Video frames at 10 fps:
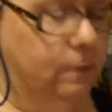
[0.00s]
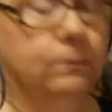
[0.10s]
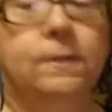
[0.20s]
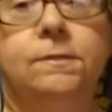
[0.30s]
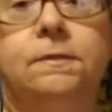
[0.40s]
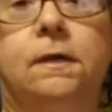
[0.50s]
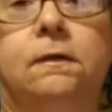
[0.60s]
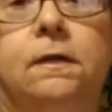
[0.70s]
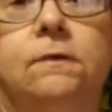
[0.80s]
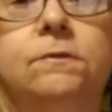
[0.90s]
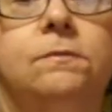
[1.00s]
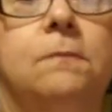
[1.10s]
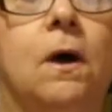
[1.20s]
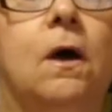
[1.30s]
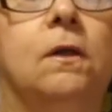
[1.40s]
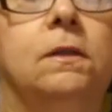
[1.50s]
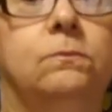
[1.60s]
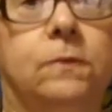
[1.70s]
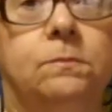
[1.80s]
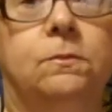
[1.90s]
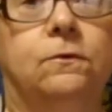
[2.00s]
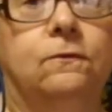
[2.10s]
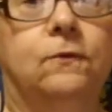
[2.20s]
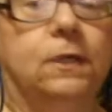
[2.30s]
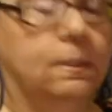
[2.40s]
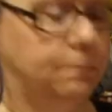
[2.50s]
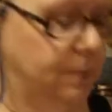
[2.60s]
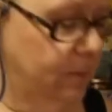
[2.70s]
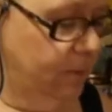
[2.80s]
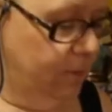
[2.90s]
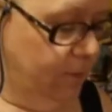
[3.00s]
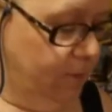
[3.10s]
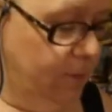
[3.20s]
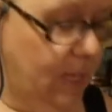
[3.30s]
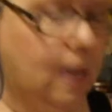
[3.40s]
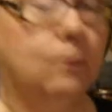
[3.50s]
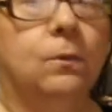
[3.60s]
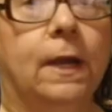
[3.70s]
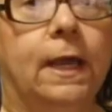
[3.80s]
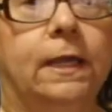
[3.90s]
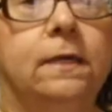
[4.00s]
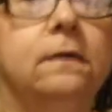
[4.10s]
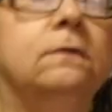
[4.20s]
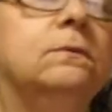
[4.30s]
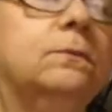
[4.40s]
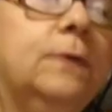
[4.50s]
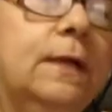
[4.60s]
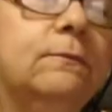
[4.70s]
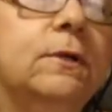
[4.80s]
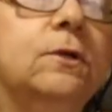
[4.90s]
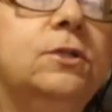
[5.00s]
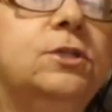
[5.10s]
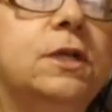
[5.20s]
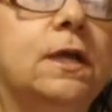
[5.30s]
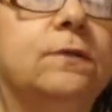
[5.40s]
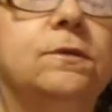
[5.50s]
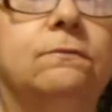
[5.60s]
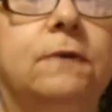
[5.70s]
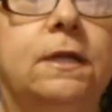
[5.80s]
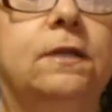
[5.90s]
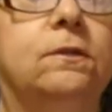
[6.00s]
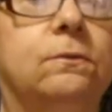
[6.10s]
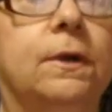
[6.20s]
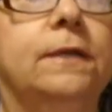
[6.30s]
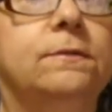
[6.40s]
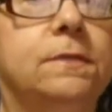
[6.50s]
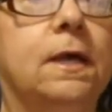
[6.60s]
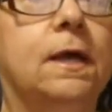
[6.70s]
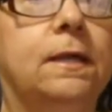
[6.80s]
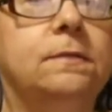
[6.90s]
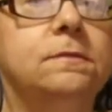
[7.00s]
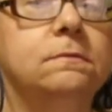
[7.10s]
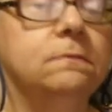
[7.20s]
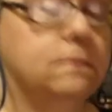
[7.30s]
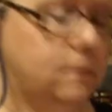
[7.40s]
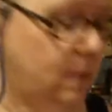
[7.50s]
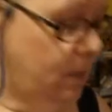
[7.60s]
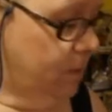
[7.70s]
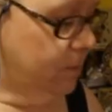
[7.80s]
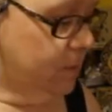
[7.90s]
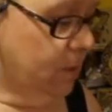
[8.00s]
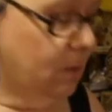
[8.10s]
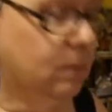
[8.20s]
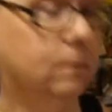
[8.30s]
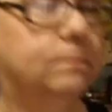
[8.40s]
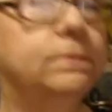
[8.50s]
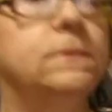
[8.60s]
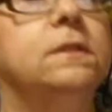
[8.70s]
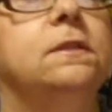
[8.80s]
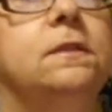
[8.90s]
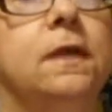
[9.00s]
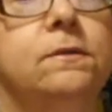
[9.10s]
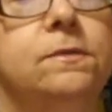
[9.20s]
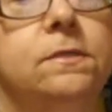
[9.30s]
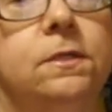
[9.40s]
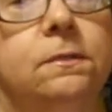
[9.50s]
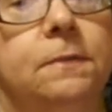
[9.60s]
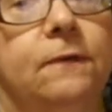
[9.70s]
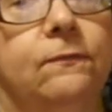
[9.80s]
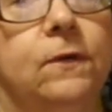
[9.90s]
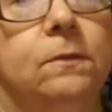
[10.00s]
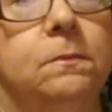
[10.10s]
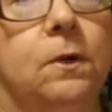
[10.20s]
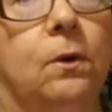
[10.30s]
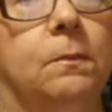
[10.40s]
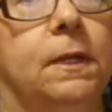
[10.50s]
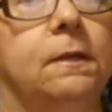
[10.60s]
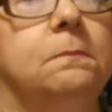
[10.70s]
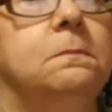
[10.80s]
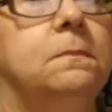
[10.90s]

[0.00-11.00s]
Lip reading: we start out small and we move up. That way, we have a good chance of getting the right size. So, next is going to be a fun moment.